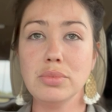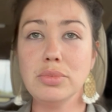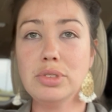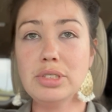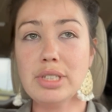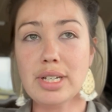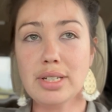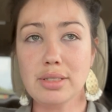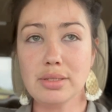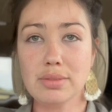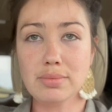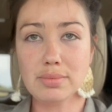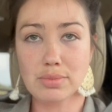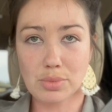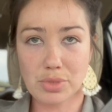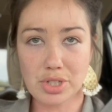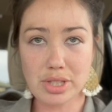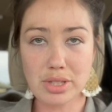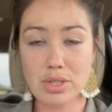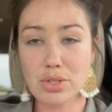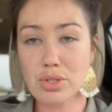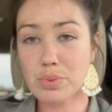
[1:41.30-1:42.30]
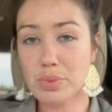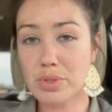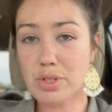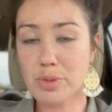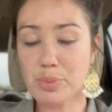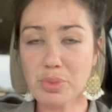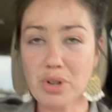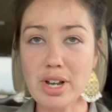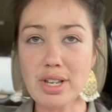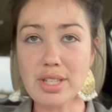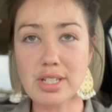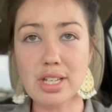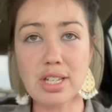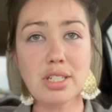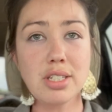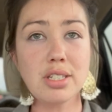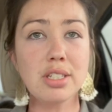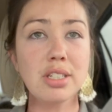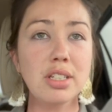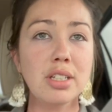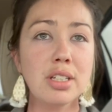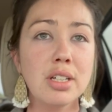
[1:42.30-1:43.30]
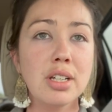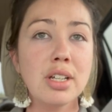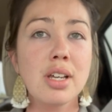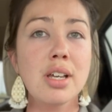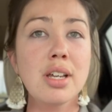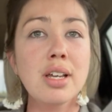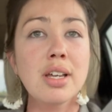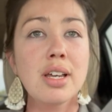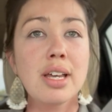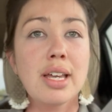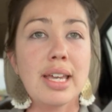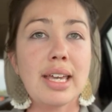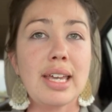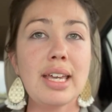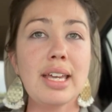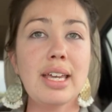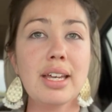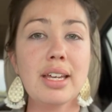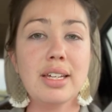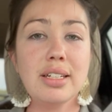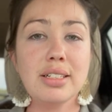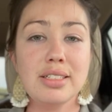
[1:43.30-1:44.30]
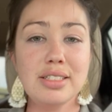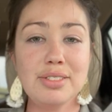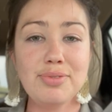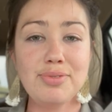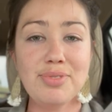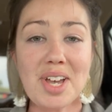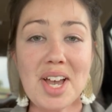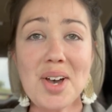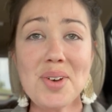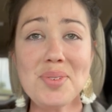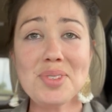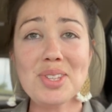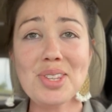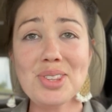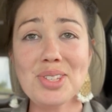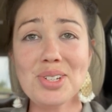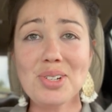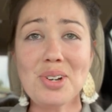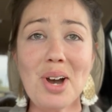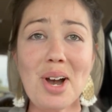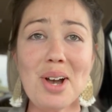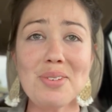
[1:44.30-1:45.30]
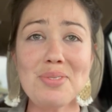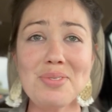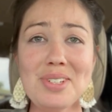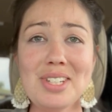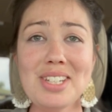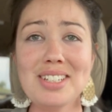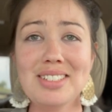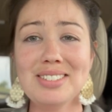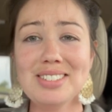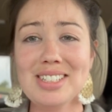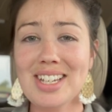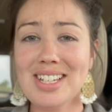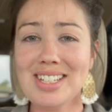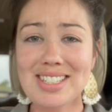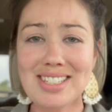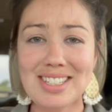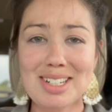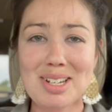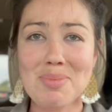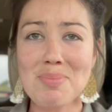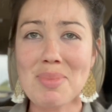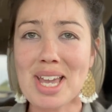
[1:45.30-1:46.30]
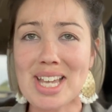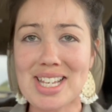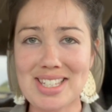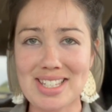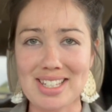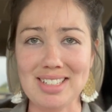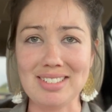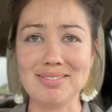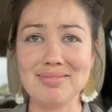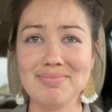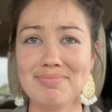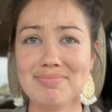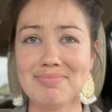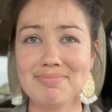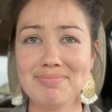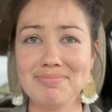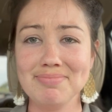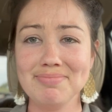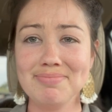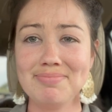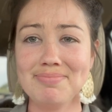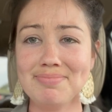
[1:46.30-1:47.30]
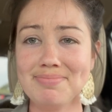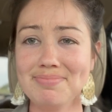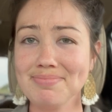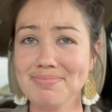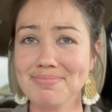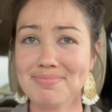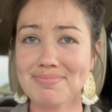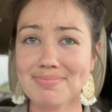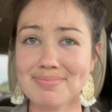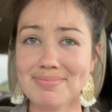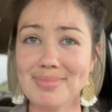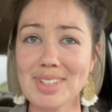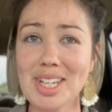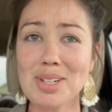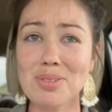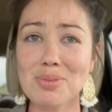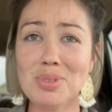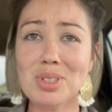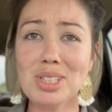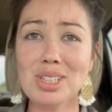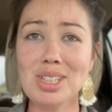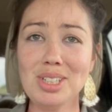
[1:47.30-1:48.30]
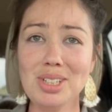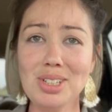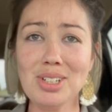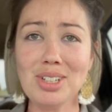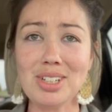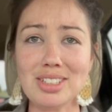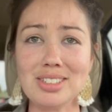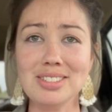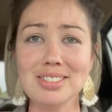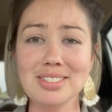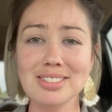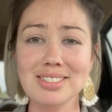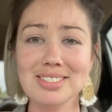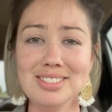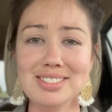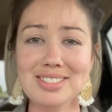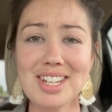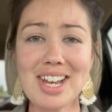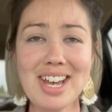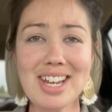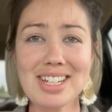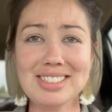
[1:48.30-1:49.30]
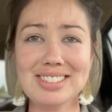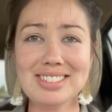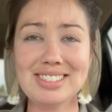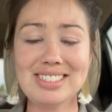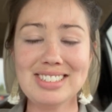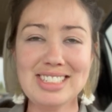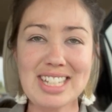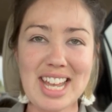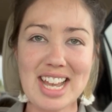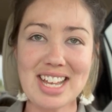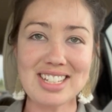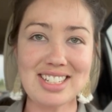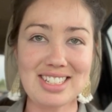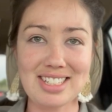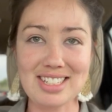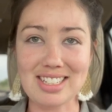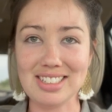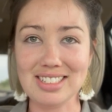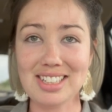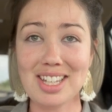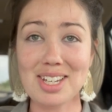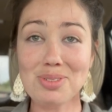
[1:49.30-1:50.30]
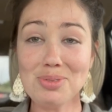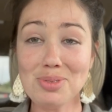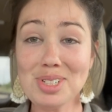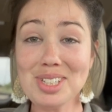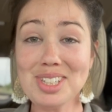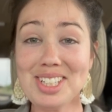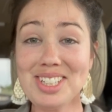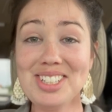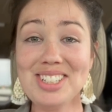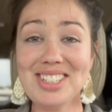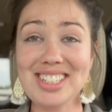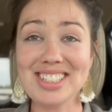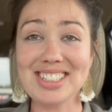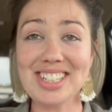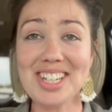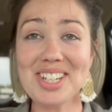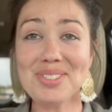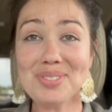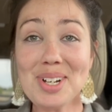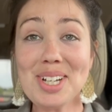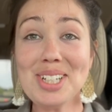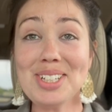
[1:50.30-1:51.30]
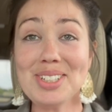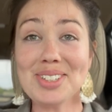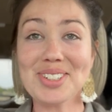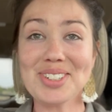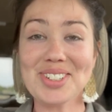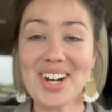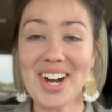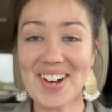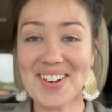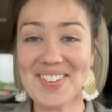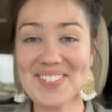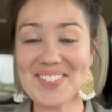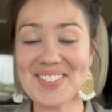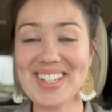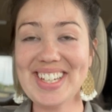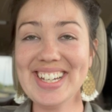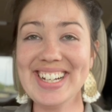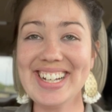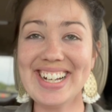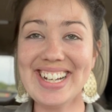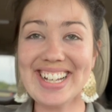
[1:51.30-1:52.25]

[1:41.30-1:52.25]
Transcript: done with the Swiss process, and found that the coffee tasted amazing. Like really good, not nasty. Like really good, like regular coffee.